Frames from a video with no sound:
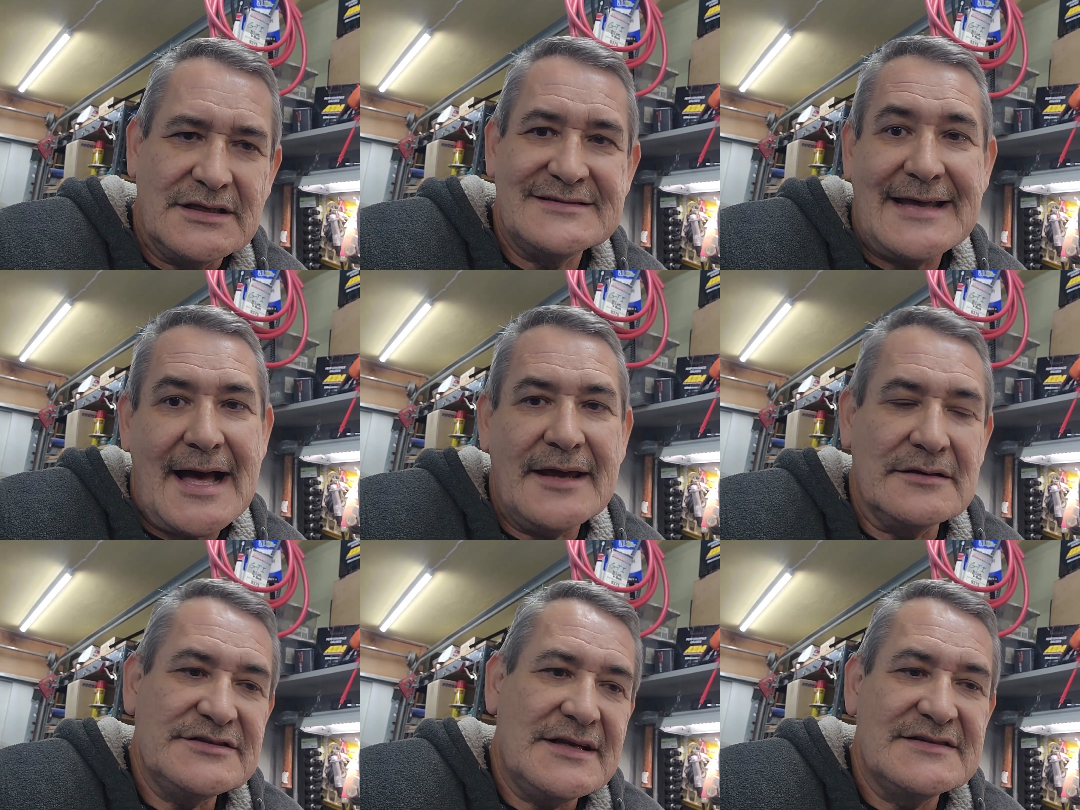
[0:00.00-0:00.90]
Because the
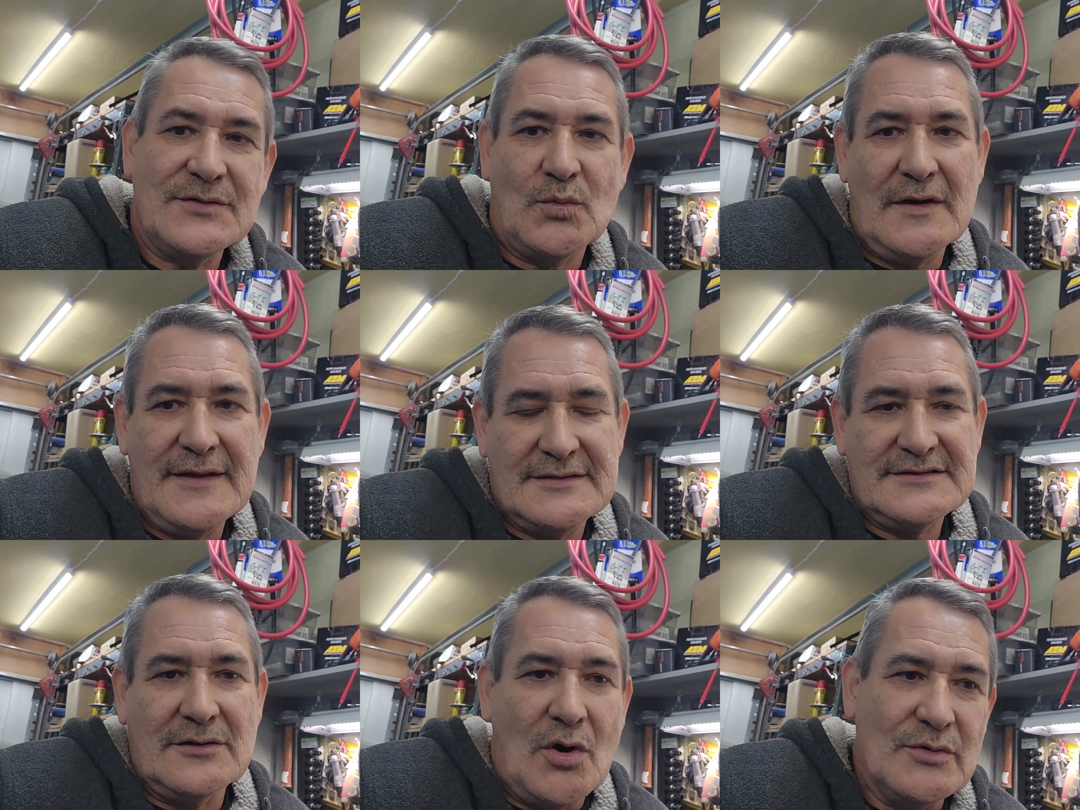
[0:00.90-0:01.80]
idle jet is the one
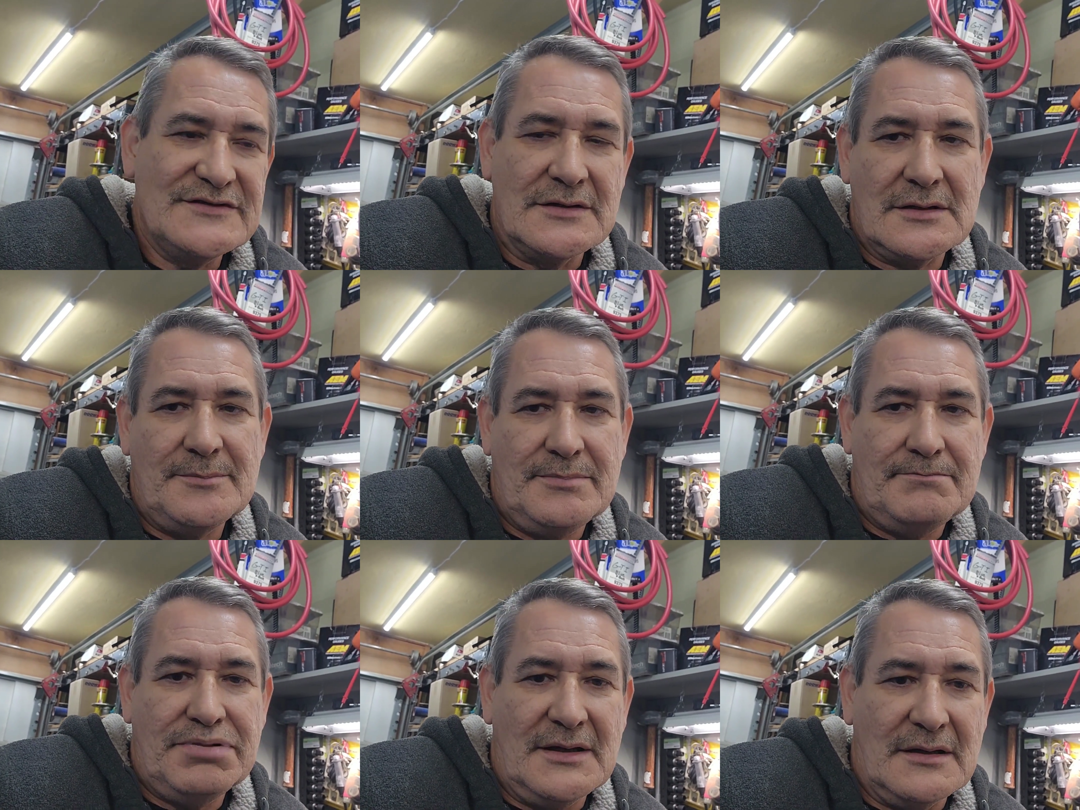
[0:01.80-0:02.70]
that's always going to
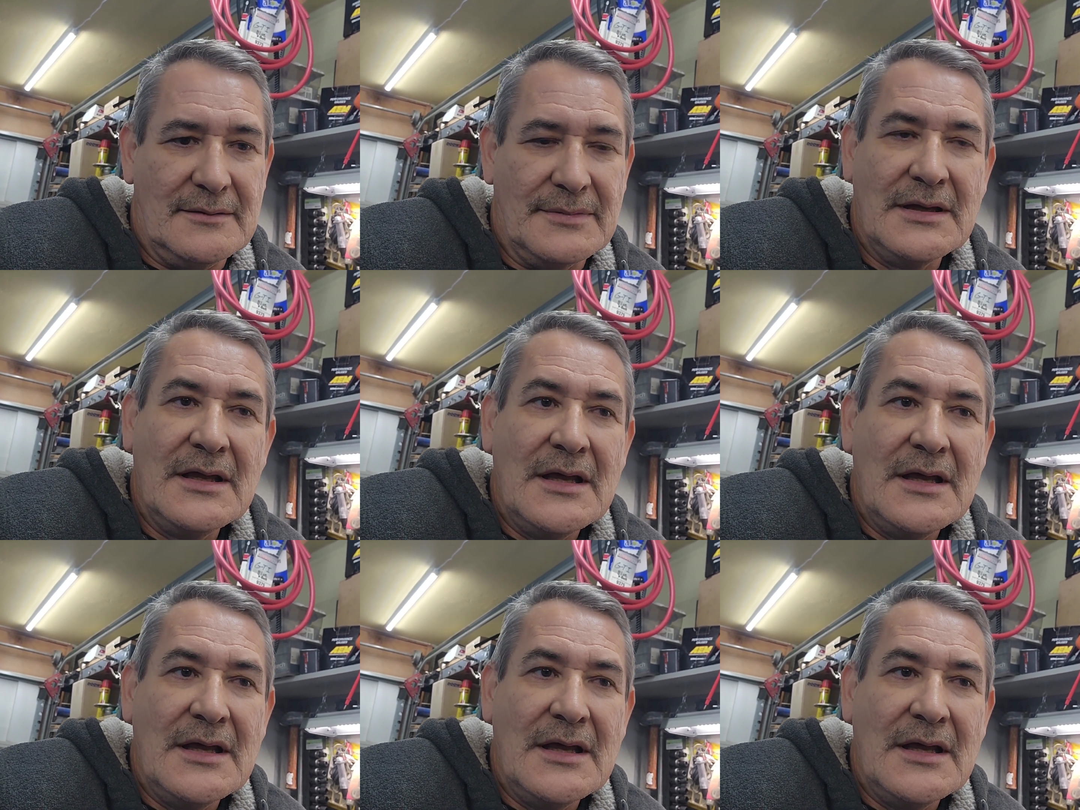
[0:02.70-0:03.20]
plug up.